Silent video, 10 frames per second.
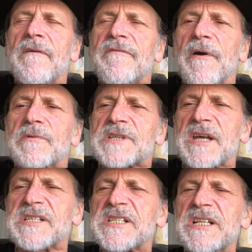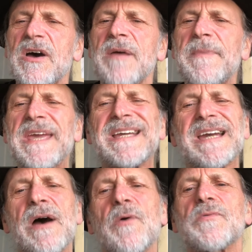felt a slimy,
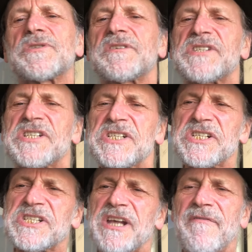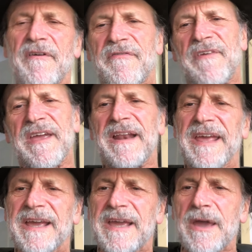cold shiver
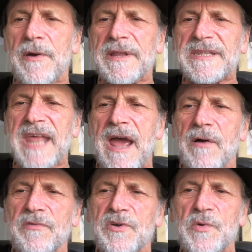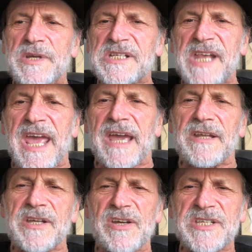feeling going down through his neck
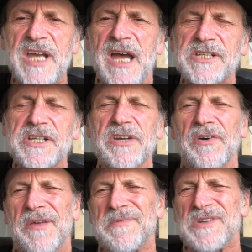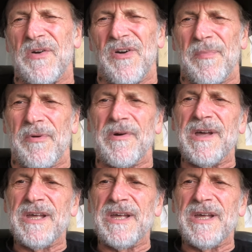at her touch. God, it was horrible.